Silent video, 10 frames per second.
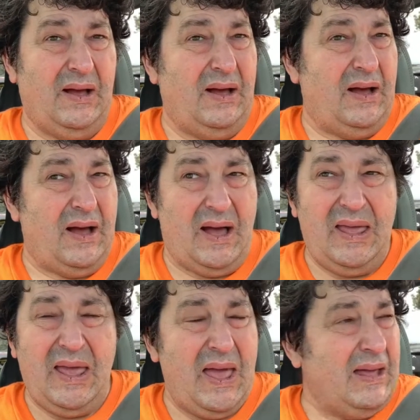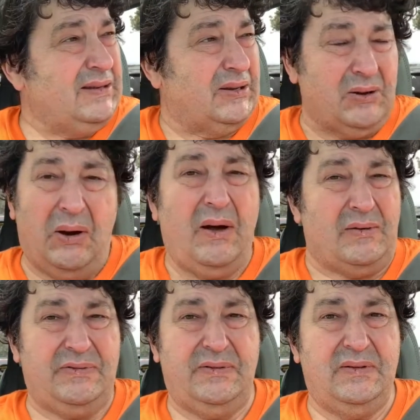I had to cough.
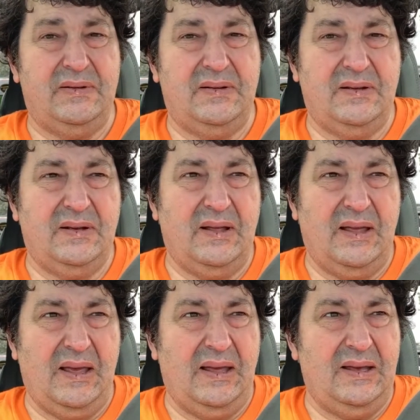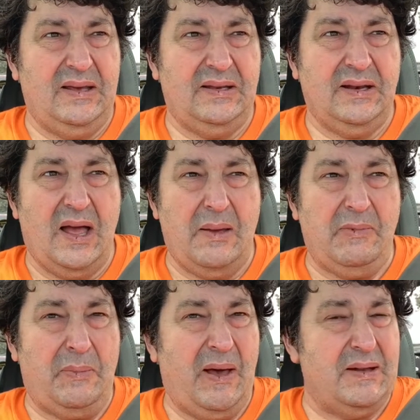And I'm
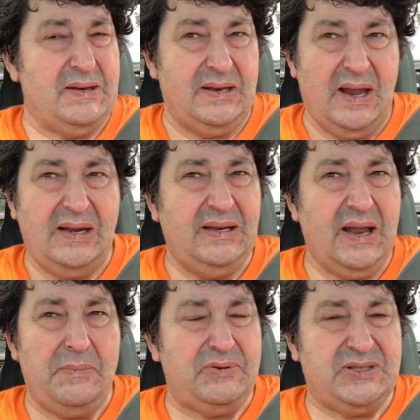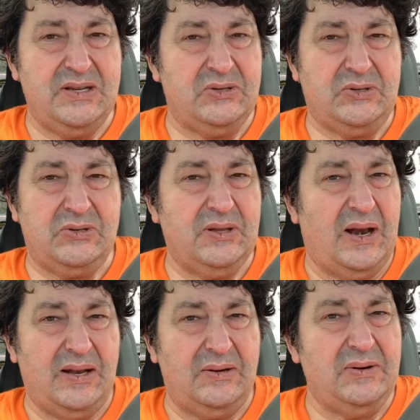about 99% sure that I
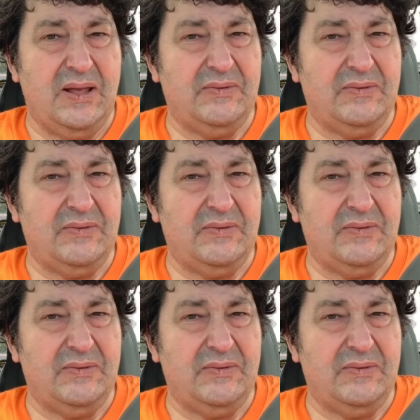don't have